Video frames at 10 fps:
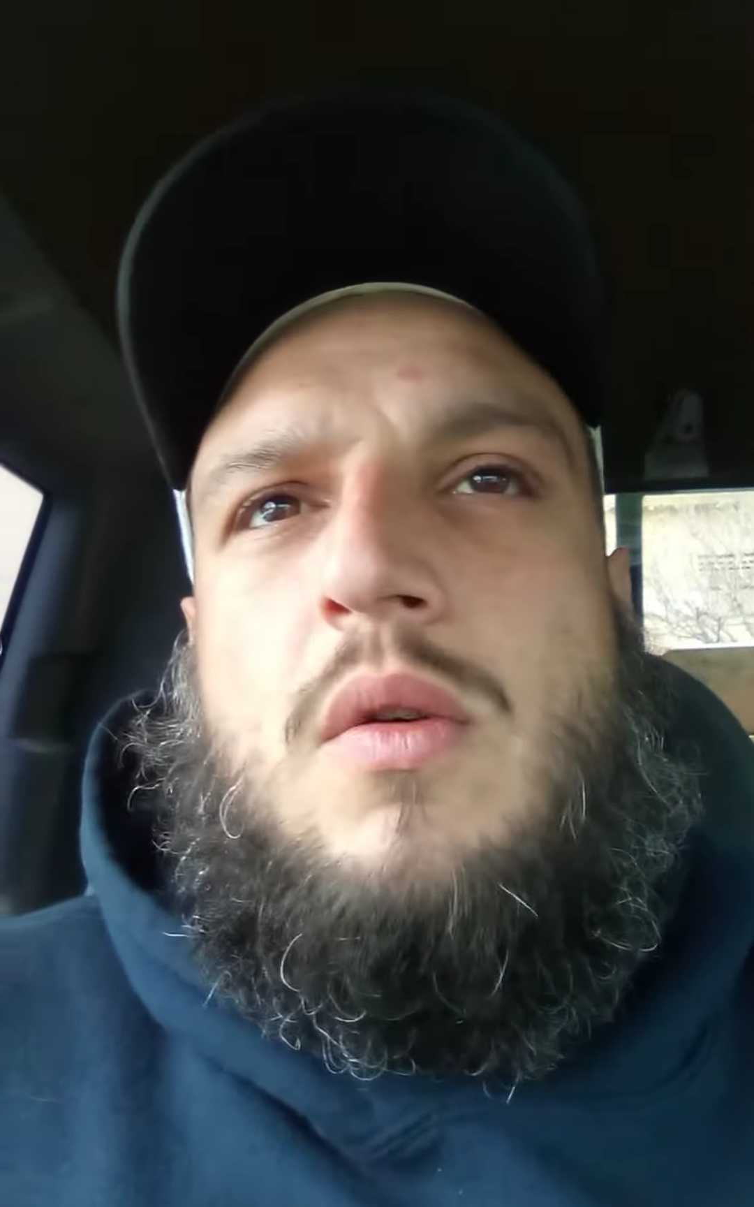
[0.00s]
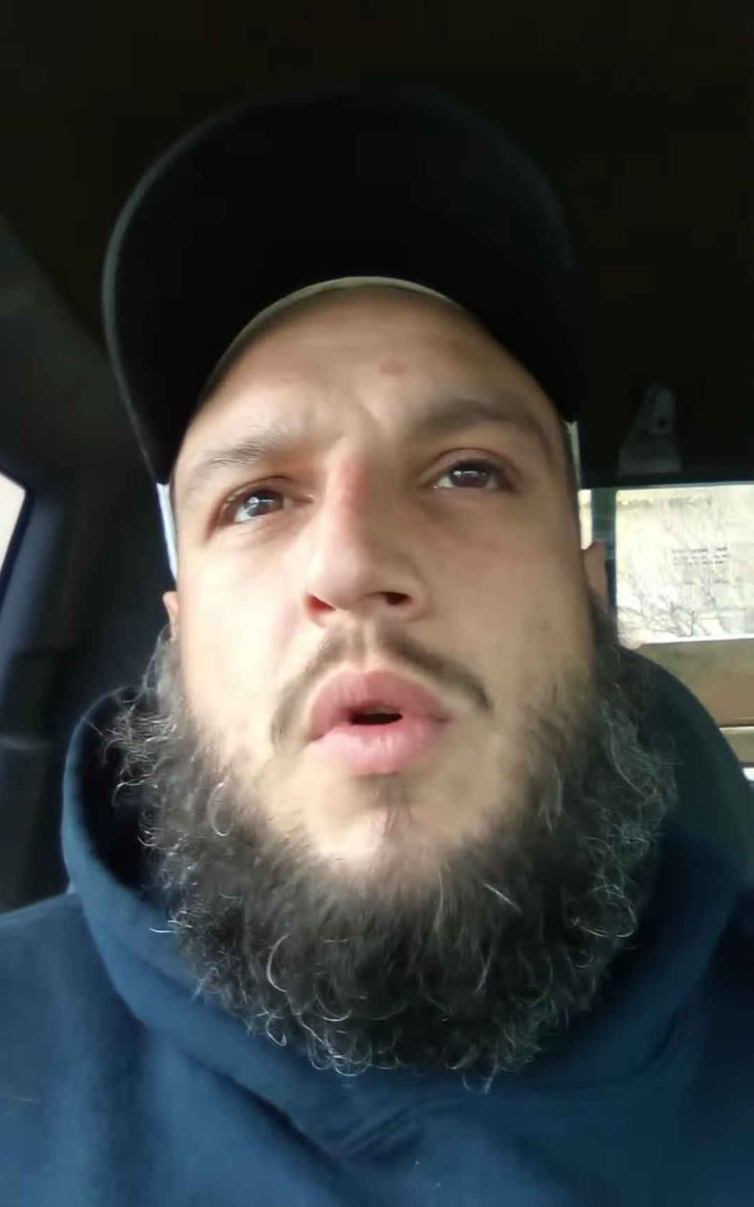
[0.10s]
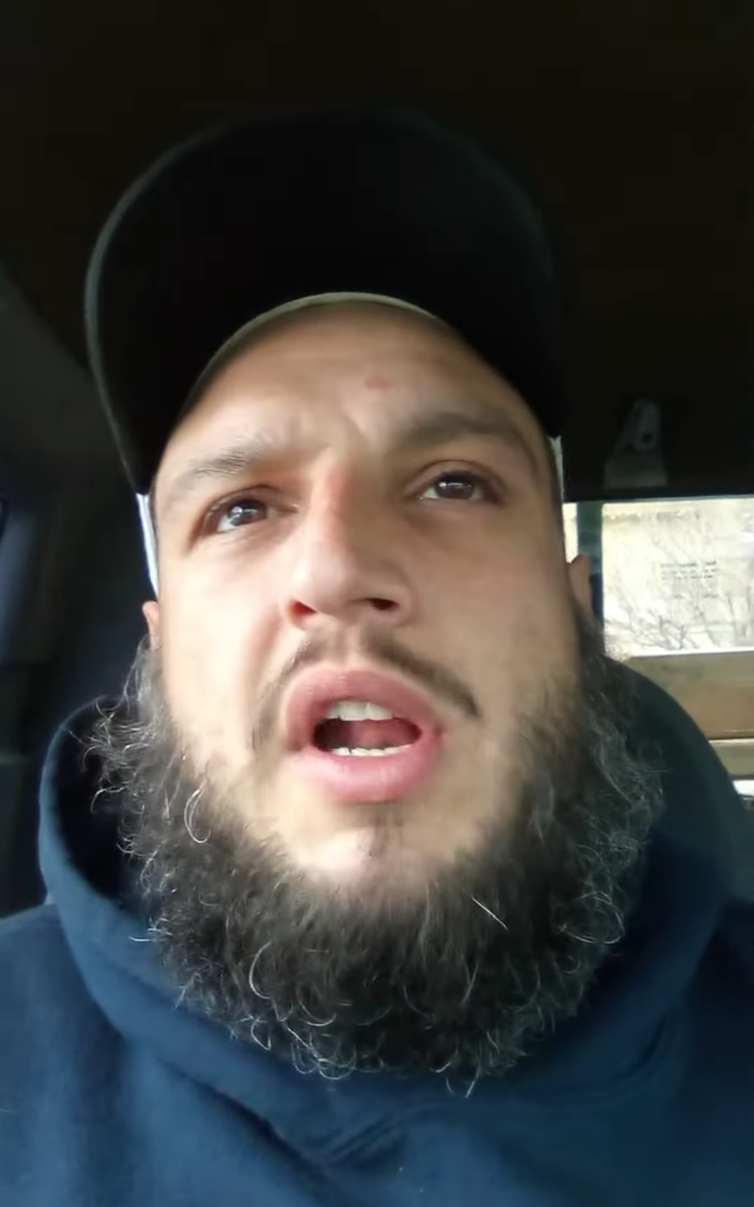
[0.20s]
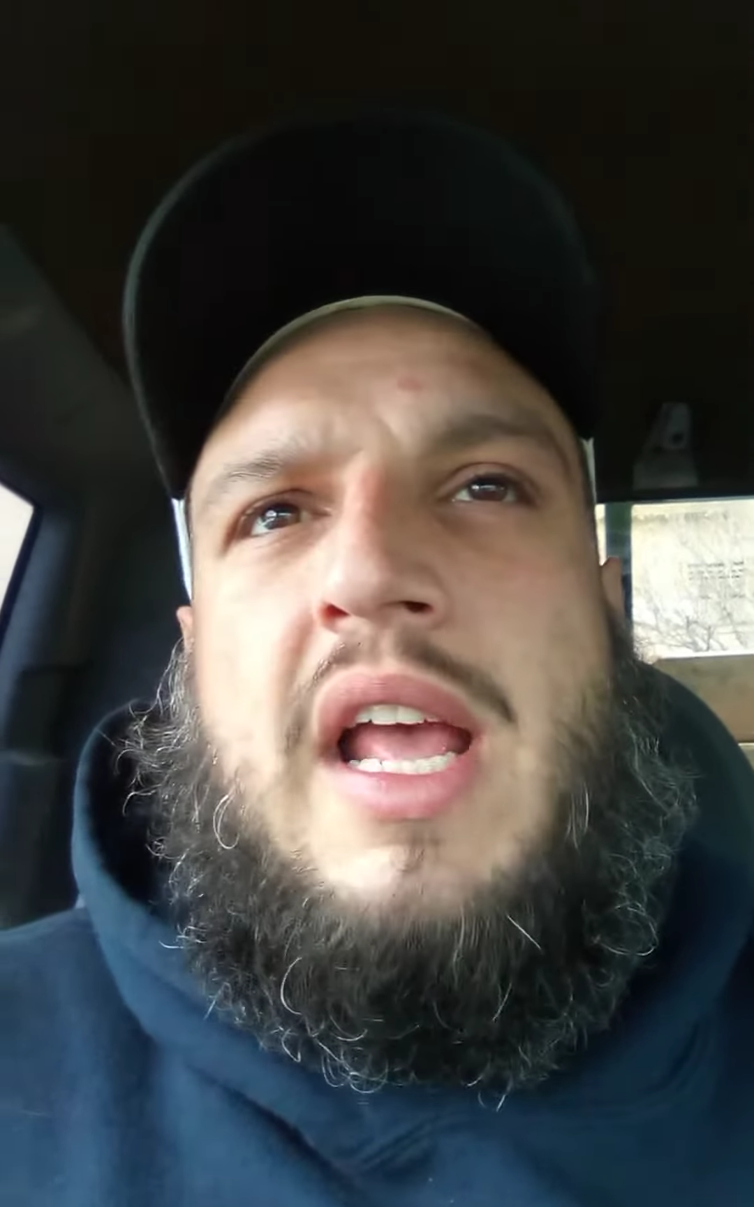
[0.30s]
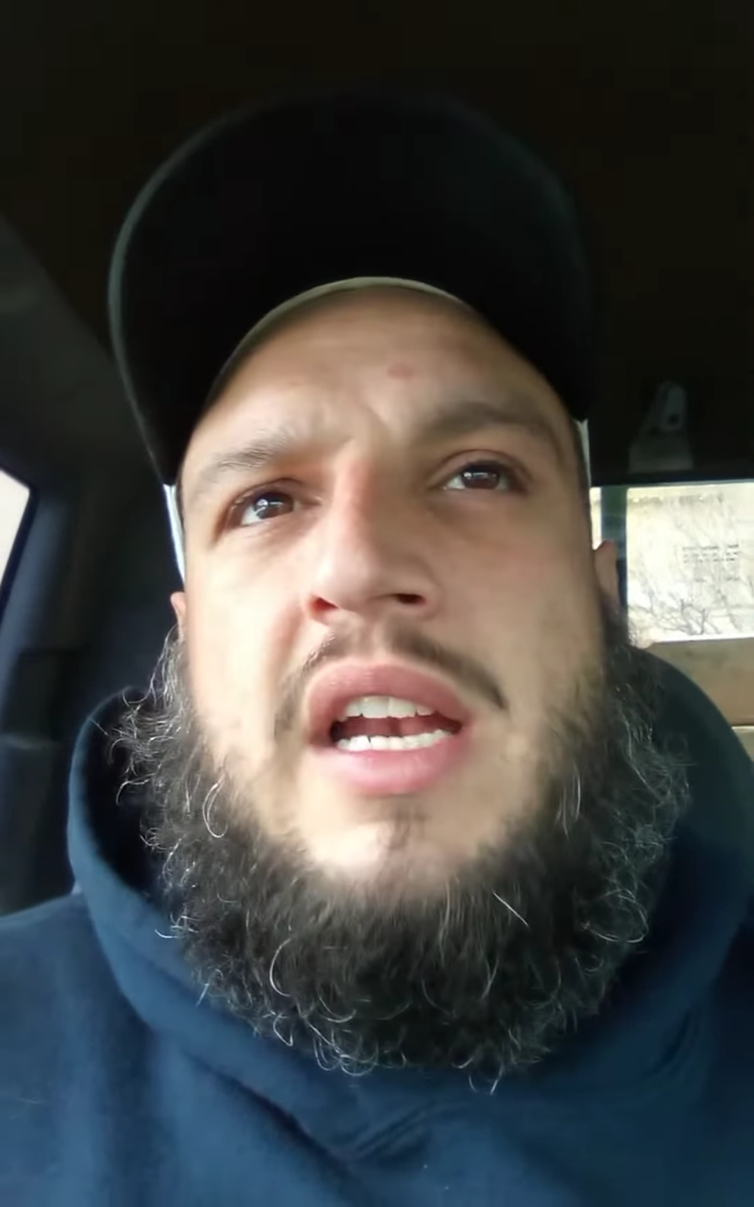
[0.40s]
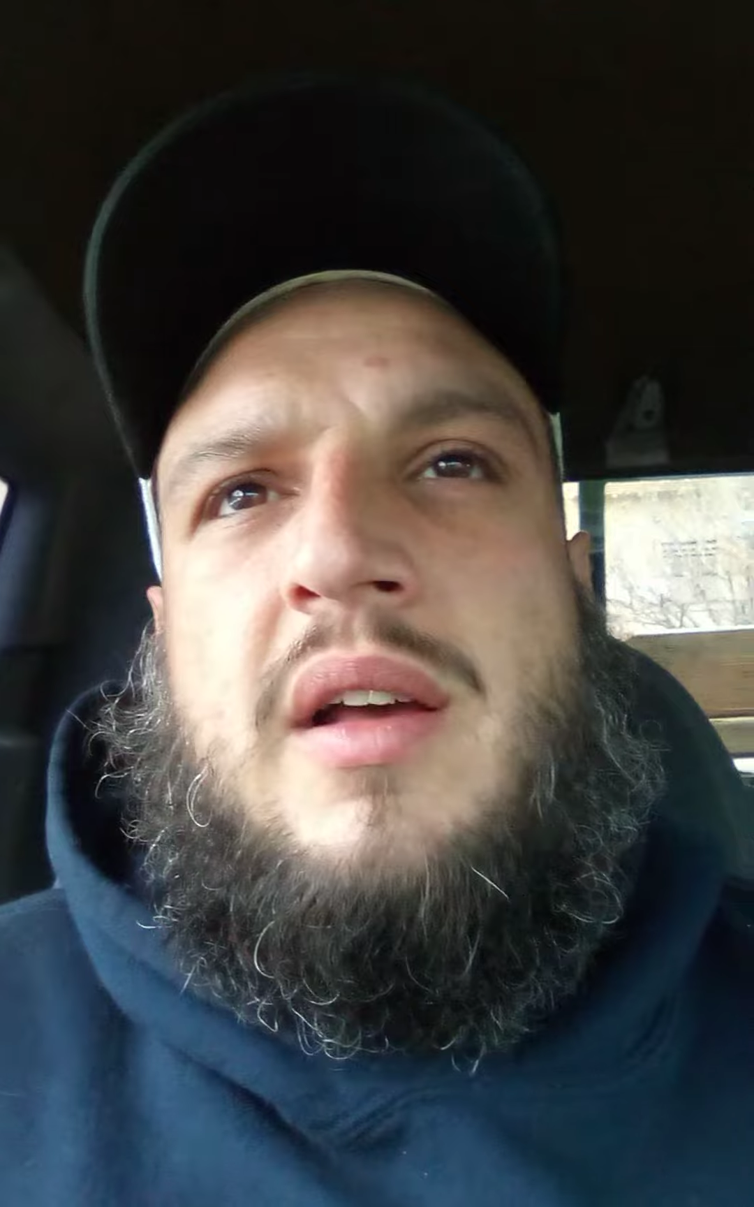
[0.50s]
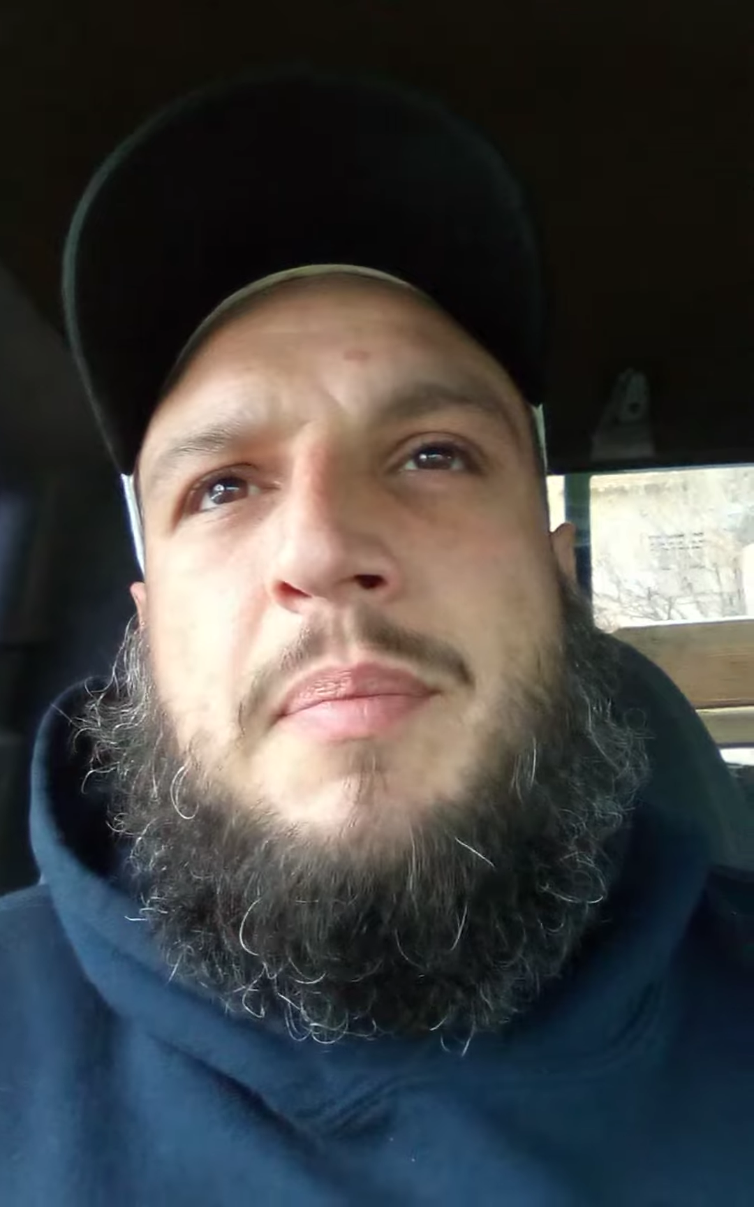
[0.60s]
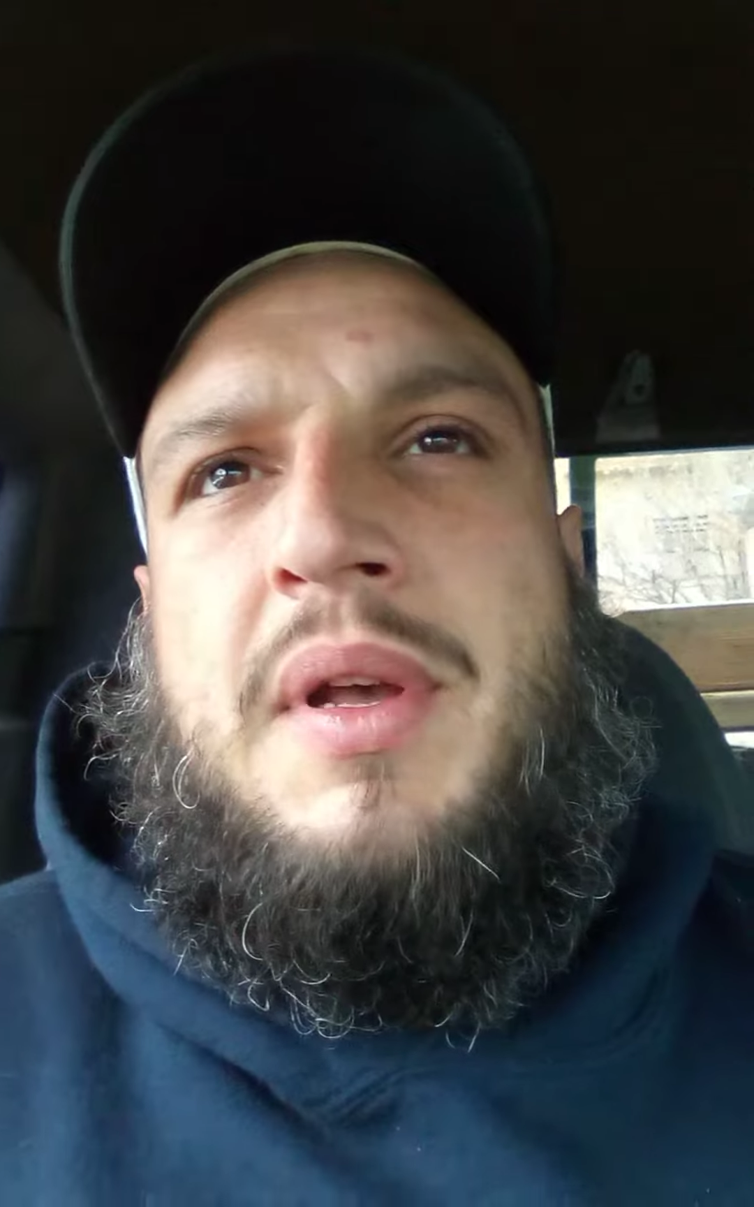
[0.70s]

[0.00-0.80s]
we're going to end up